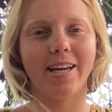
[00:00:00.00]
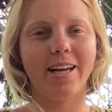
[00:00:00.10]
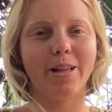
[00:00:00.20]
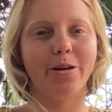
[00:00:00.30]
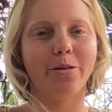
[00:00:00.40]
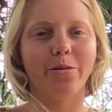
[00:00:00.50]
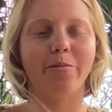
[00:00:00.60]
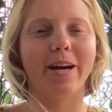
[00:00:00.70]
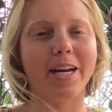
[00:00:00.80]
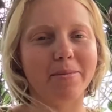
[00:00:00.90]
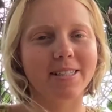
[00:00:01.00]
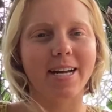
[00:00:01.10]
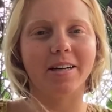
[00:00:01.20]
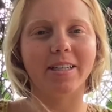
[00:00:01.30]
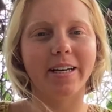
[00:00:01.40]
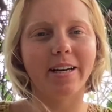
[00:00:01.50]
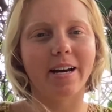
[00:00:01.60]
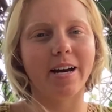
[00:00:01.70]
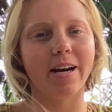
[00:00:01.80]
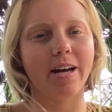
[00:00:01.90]
Hello, my name is Natalie,
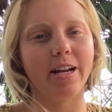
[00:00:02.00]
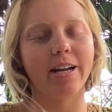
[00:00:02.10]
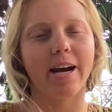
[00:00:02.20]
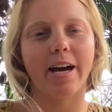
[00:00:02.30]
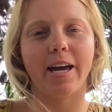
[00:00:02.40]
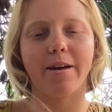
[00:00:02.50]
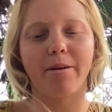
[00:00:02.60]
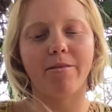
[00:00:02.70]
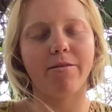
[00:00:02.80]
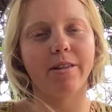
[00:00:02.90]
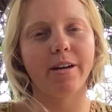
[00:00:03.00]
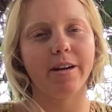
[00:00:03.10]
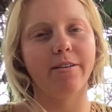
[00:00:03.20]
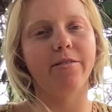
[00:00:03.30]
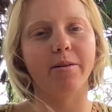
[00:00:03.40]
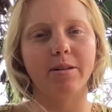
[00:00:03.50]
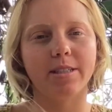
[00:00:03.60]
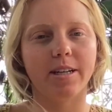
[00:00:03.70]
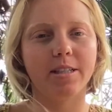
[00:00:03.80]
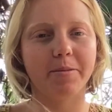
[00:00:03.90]
and I am a fifth-year environmental
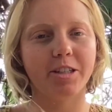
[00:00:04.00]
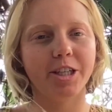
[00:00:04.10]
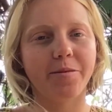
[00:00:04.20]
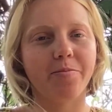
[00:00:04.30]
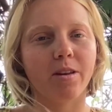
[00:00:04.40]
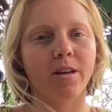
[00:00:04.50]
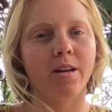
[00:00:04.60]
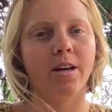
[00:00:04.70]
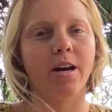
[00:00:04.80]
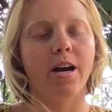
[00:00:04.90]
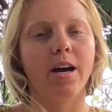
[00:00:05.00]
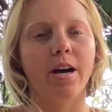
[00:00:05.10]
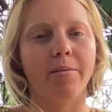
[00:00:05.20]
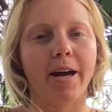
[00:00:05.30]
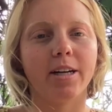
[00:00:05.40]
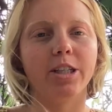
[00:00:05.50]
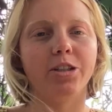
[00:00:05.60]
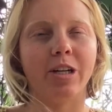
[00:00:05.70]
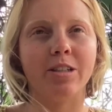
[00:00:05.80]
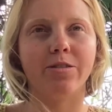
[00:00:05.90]
studies major. I actually
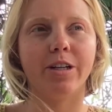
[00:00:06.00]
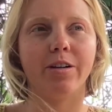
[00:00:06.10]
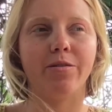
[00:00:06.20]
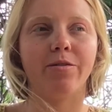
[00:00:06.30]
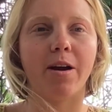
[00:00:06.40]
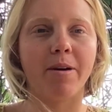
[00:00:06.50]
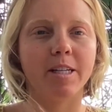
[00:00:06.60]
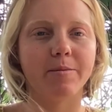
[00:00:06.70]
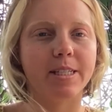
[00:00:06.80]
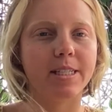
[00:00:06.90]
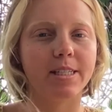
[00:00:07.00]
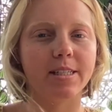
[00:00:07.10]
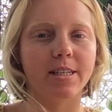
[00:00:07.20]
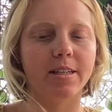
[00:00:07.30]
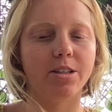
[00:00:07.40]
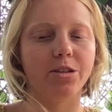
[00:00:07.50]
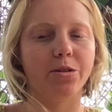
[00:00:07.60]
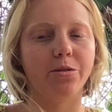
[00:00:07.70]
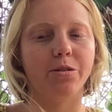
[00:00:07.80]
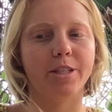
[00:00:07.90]
transferred from SBCC to
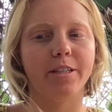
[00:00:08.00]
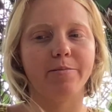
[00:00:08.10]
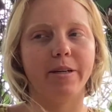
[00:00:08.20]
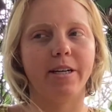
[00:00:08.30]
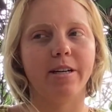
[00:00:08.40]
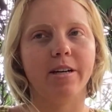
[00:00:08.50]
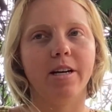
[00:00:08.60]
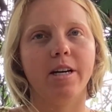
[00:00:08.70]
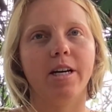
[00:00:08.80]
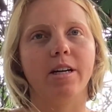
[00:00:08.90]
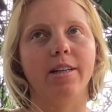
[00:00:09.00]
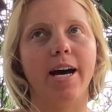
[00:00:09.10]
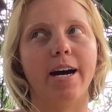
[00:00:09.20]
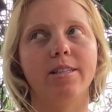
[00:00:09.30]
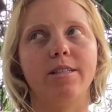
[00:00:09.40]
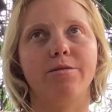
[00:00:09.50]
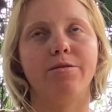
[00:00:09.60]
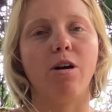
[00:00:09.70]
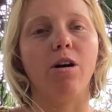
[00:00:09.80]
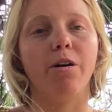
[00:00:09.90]
UCSB last
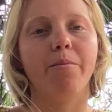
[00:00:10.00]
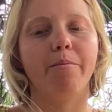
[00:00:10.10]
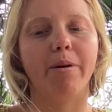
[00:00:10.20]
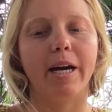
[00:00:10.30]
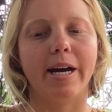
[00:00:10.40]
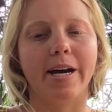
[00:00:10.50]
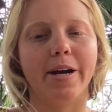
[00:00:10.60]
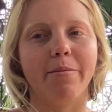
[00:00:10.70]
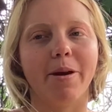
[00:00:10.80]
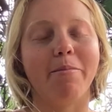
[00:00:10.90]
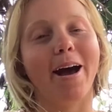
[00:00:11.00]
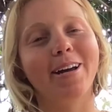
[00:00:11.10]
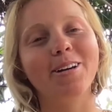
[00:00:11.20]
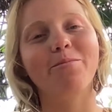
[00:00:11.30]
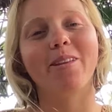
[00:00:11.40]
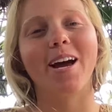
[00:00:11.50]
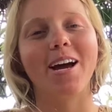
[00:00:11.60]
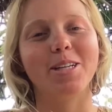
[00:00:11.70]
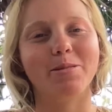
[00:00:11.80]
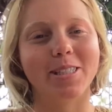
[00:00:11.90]
fall, but I'm back
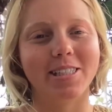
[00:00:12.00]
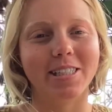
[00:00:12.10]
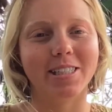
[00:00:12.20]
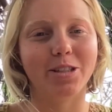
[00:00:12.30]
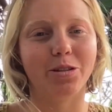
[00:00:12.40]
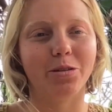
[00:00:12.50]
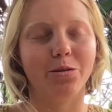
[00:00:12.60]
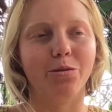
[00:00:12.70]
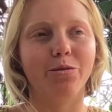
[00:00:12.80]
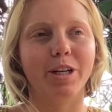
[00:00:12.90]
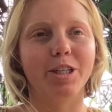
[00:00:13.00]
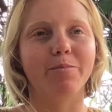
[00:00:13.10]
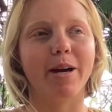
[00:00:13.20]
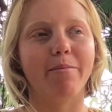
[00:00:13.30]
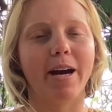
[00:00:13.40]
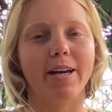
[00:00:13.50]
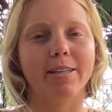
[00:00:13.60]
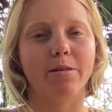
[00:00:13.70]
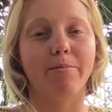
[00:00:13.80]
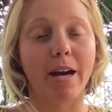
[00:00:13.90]
at SBCC to finish my
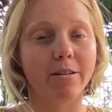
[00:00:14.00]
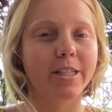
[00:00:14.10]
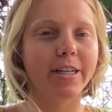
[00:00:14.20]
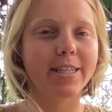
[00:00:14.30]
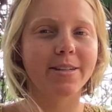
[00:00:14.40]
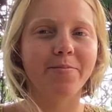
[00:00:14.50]
bio series.